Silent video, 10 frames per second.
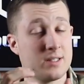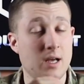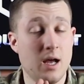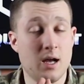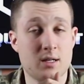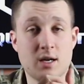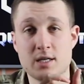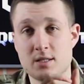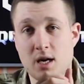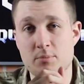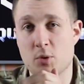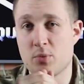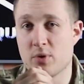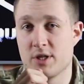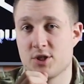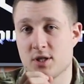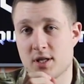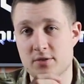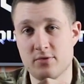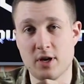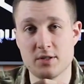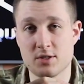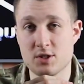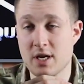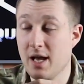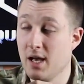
that nighttime operational advantage,